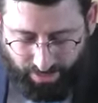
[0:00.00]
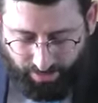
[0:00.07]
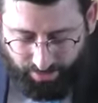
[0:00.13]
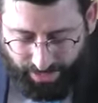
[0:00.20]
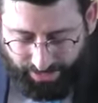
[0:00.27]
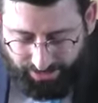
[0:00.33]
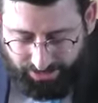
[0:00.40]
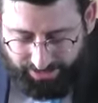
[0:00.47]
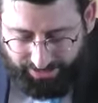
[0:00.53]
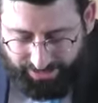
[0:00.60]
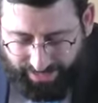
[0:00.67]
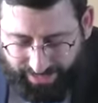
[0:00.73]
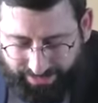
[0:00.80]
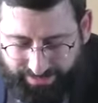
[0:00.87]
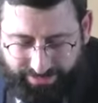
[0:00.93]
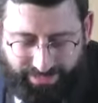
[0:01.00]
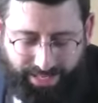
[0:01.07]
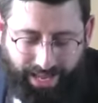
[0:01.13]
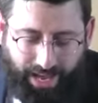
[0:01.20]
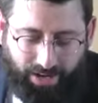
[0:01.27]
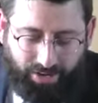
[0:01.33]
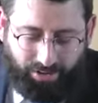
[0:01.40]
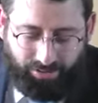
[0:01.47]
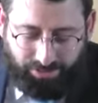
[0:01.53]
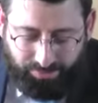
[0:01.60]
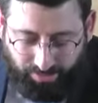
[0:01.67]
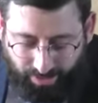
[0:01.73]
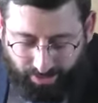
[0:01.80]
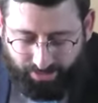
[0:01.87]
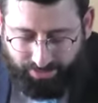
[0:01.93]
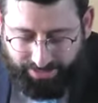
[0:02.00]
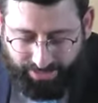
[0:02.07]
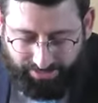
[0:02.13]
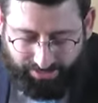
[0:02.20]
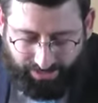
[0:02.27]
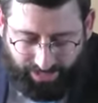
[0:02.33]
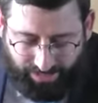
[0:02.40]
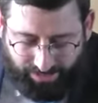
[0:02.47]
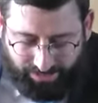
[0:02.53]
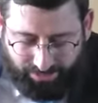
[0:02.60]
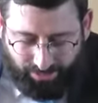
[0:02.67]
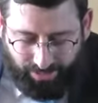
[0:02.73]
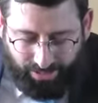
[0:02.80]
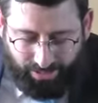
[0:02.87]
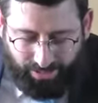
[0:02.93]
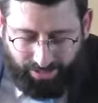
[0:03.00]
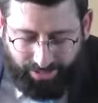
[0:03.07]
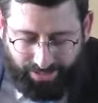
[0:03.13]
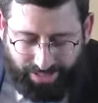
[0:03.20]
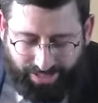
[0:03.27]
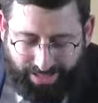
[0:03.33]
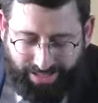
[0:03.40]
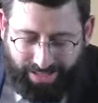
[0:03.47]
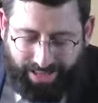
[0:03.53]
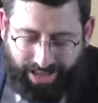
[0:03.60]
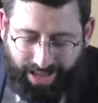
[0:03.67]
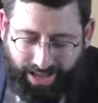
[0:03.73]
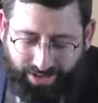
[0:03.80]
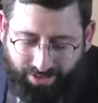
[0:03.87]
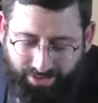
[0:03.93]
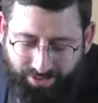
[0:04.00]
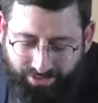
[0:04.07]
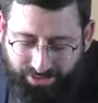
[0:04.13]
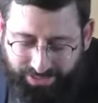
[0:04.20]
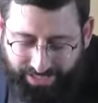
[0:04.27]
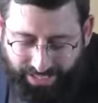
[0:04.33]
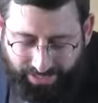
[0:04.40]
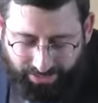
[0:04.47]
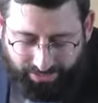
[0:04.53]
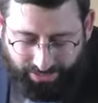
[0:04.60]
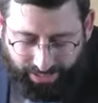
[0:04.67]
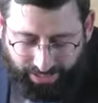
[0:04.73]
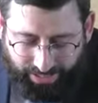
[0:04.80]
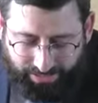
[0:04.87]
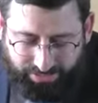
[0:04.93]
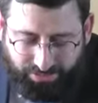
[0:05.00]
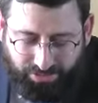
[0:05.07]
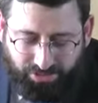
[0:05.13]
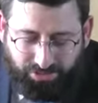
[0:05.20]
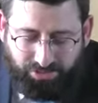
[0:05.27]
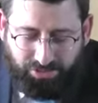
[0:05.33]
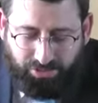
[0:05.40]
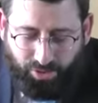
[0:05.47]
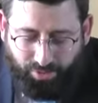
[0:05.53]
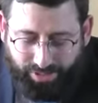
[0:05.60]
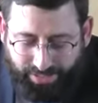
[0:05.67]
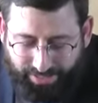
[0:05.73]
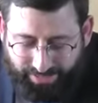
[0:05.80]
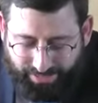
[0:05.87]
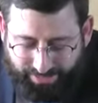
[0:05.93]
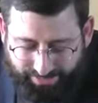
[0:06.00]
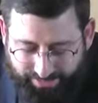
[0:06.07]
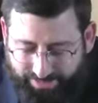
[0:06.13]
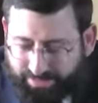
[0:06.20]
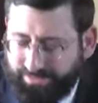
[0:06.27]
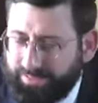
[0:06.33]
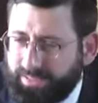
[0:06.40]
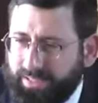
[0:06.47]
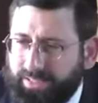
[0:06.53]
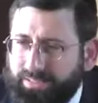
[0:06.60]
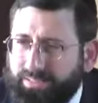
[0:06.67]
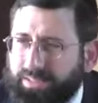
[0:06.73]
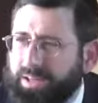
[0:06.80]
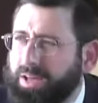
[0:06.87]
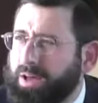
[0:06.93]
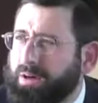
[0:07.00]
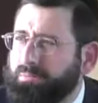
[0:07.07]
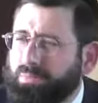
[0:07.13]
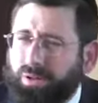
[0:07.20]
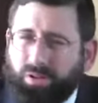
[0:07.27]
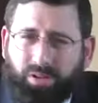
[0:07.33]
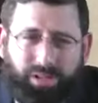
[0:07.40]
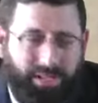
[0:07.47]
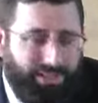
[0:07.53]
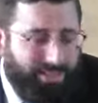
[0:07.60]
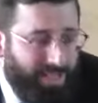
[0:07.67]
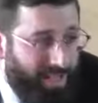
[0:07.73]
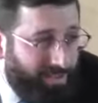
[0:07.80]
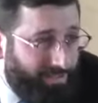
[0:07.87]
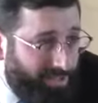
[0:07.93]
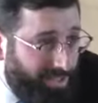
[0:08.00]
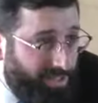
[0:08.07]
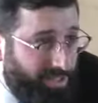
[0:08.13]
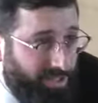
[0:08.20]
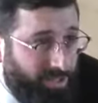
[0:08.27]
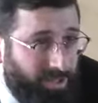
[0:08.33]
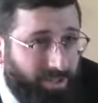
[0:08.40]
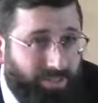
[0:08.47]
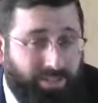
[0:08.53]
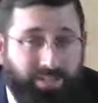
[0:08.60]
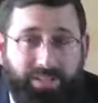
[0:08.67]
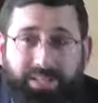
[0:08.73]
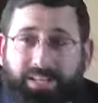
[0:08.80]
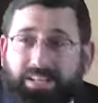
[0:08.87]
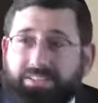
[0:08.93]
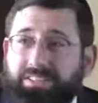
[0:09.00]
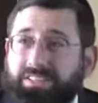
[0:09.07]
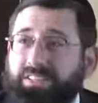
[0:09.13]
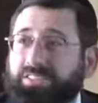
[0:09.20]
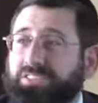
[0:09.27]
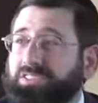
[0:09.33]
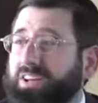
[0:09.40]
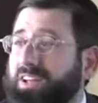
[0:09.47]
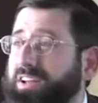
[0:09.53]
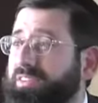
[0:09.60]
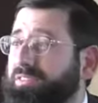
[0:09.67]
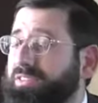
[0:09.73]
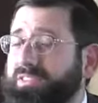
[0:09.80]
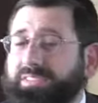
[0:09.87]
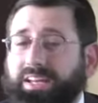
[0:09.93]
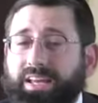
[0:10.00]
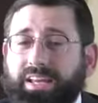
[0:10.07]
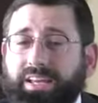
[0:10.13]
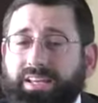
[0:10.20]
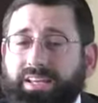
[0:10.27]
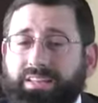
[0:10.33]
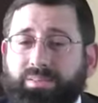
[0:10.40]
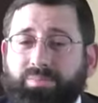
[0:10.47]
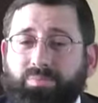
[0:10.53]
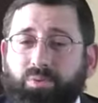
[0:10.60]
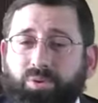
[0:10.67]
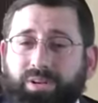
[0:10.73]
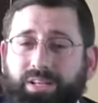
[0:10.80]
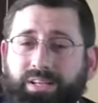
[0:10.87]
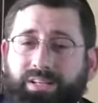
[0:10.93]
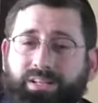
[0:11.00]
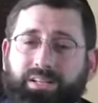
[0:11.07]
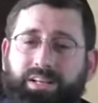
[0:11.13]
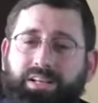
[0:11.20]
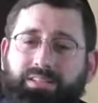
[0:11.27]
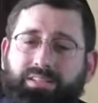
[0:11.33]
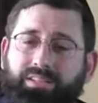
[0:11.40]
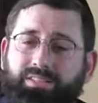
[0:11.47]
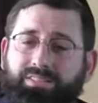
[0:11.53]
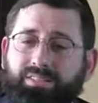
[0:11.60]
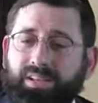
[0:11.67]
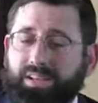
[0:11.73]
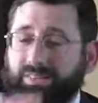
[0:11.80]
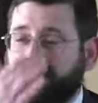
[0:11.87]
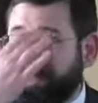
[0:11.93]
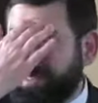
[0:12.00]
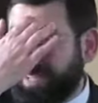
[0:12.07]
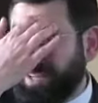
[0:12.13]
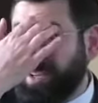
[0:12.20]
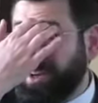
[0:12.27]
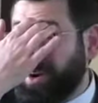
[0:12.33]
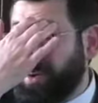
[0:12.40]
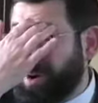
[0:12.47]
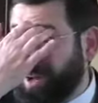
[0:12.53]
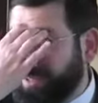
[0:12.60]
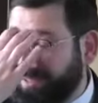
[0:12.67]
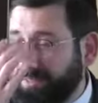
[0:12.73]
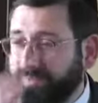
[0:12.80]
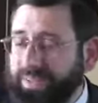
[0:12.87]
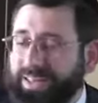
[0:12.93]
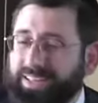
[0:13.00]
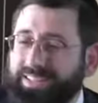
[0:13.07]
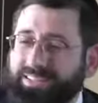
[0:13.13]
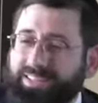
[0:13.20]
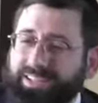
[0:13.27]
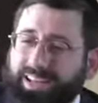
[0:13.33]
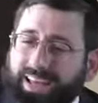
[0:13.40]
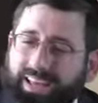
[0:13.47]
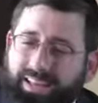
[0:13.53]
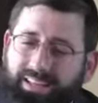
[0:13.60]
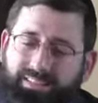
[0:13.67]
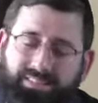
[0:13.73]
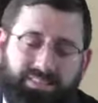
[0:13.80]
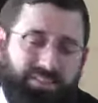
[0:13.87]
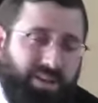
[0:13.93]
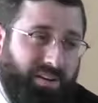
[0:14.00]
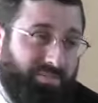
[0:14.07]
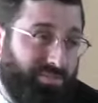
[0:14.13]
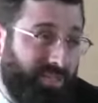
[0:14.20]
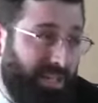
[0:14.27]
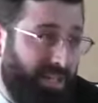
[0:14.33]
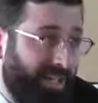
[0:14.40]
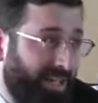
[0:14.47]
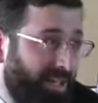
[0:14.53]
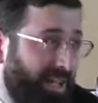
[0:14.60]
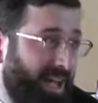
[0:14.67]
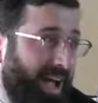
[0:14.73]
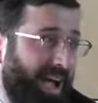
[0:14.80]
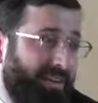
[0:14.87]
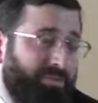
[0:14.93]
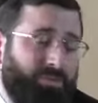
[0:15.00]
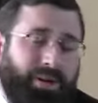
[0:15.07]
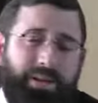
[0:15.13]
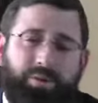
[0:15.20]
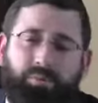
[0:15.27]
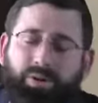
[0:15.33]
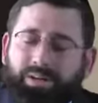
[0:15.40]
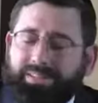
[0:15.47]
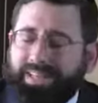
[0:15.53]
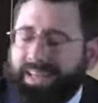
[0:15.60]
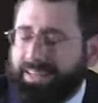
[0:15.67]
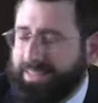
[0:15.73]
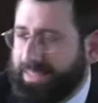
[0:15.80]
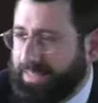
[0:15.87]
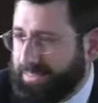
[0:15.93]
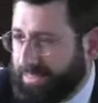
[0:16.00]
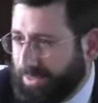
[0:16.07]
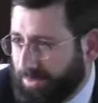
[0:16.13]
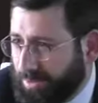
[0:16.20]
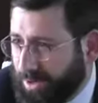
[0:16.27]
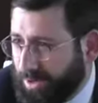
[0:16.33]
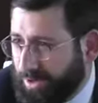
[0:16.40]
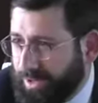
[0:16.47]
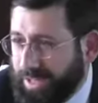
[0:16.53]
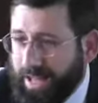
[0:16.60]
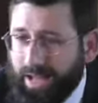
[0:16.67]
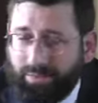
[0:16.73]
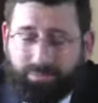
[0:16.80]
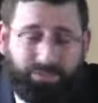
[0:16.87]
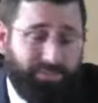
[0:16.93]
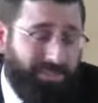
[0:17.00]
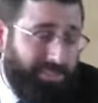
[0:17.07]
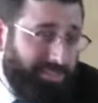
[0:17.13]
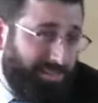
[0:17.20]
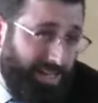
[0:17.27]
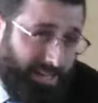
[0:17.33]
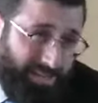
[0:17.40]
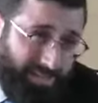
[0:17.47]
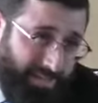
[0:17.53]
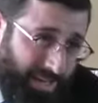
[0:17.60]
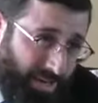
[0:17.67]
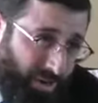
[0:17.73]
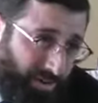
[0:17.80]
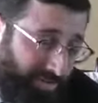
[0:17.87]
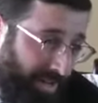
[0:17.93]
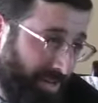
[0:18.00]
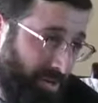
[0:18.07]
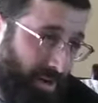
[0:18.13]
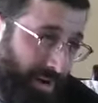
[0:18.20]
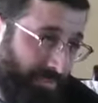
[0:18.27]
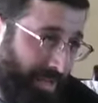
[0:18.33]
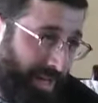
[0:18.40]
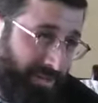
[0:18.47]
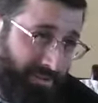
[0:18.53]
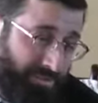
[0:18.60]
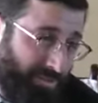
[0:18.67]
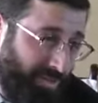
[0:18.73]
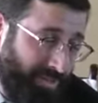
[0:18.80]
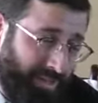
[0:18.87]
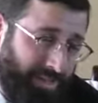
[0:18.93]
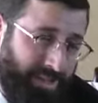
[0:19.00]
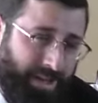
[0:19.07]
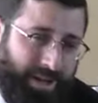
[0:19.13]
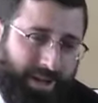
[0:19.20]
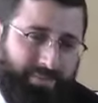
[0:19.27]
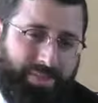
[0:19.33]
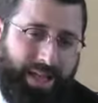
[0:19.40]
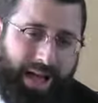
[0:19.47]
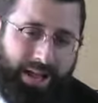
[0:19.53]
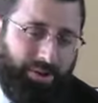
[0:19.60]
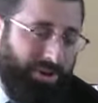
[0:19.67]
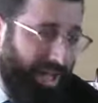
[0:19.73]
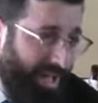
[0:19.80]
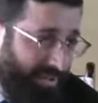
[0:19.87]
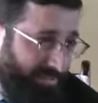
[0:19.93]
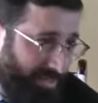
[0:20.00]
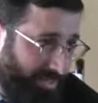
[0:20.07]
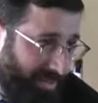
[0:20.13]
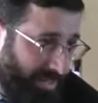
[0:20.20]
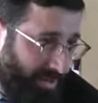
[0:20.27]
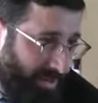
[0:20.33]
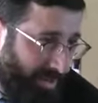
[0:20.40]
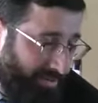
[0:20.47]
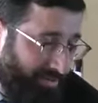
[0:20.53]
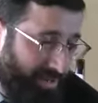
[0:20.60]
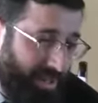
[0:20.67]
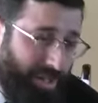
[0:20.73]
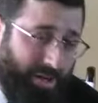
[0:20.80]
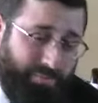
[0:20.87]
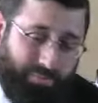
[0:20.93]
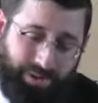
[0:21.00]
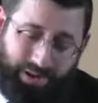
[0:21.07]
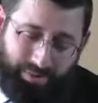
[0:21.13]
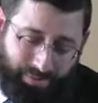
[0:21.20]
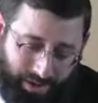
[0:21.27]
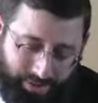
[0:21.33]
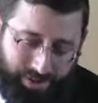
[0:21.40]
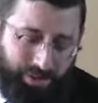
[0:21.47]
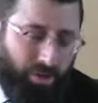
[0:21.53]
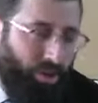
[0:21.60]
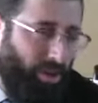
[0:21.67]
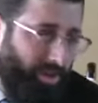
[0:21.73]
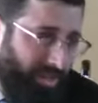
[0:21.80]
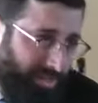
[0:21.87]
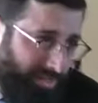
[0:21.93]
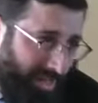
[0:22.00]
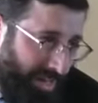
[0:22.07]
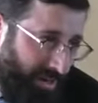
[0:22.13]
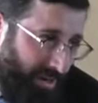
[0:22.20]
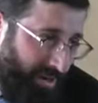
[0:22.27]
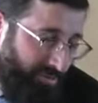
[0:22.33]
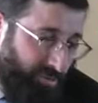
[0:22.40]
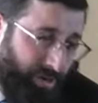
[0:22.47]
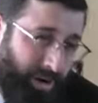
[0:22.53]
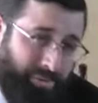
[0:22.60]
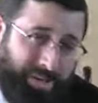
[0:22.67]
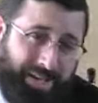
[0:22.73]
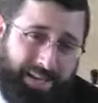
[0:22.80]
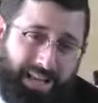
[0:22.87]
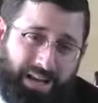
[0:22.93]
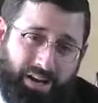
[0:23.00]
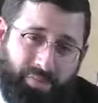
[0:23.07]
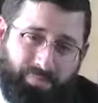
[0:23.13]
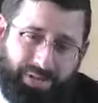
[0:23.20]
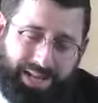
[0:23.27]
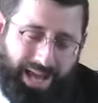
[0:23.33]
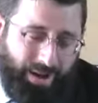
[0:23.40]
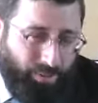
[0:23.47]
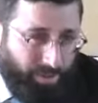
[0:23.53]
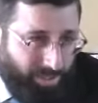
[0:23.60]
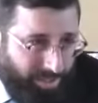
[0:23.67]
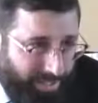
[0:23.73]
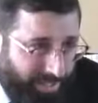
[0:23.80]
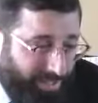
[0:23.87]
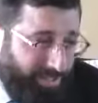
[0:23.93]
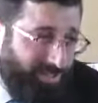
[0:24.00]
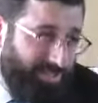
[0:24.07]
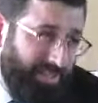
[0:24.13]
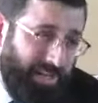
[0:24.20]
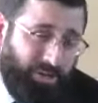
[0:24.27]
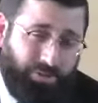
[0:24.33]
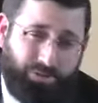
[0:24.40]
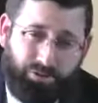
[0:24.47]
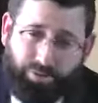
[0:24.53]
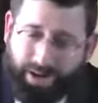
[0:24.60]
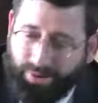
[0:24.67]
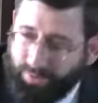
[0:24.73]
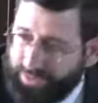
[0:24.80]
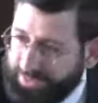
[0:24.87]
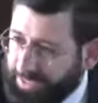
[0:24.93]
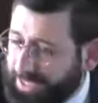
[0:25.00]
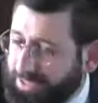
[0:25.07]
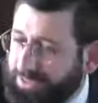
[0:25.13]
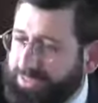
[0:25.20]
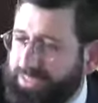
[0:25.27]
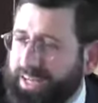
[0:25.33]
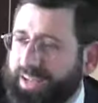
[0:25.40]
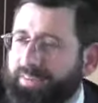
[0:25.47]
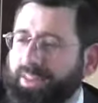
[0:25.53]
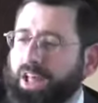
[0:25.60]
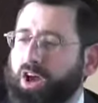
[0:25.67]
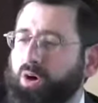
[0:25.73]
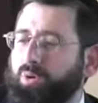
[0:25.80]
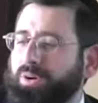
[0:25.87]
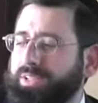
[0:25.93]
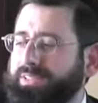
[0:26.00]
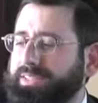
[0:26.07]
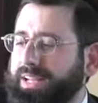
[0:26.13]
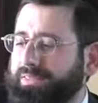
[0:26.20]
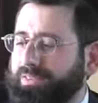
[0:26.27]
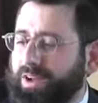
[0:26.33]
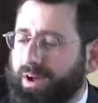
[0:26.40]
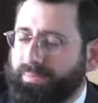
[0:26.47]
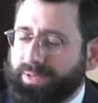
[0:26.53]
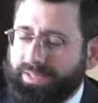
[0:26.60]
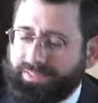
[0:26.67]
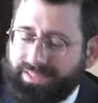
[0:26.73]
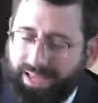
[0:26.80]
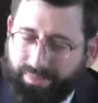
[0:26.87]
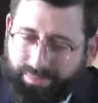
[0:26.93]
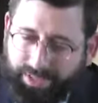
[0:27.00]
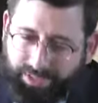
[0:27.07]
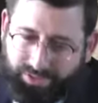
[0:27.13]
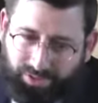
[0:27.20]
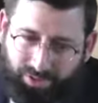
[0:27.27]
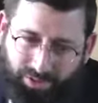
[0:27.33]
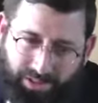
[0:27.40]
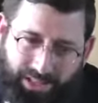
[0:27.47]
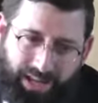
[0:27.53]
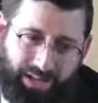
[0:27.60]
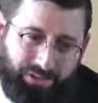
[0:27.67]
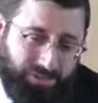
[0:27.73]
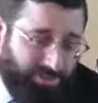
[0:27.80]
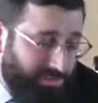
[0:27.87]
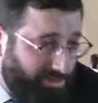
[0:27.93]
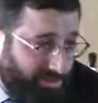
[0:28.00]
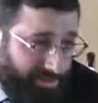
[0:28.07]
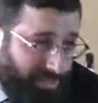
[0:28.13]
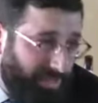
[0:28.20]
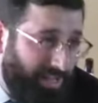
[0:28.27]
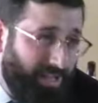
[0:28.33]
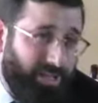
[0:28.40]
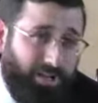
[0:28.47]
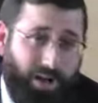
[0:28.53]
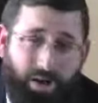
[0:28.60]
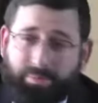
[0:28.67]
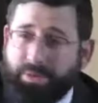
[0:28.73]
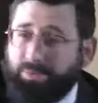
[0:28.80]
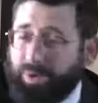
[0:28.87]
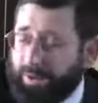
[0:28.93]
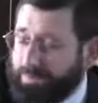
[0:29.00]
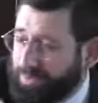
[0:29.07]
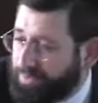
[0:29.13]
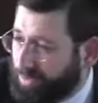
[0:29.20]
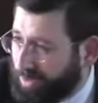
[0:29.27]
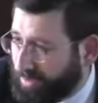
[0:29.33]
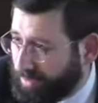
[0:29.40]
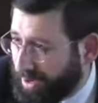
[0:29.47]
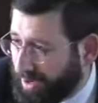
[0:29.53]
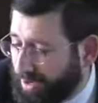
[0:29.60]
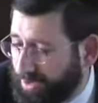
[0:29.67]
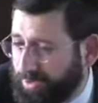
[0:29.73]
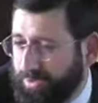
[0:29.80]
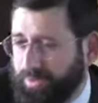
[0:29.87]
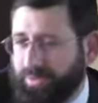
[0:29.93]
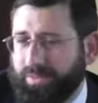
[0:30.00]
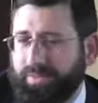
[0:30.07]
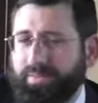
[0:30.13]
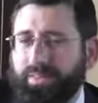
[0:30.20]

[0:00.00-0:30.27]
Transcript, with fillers: Rashi says, HaKadosh Baruch Hu tells Klal Yisrael, I don't understand you guys. You're so inconsistent. But look at the heaven and the earth. Did the sun ever say in the morning? Did the sun ever say, you know what? Today it's a tough day. I've already worked ten days in a row. I'm just going to take the day off. I know I'm not really, uh, I don't have the day off. But I'm, I'm going to call it a day off. Or I'm going to get up an hour later today or two hours later today. Or instead of coming ten minutes early, I'll just come in right before Baruch Hu.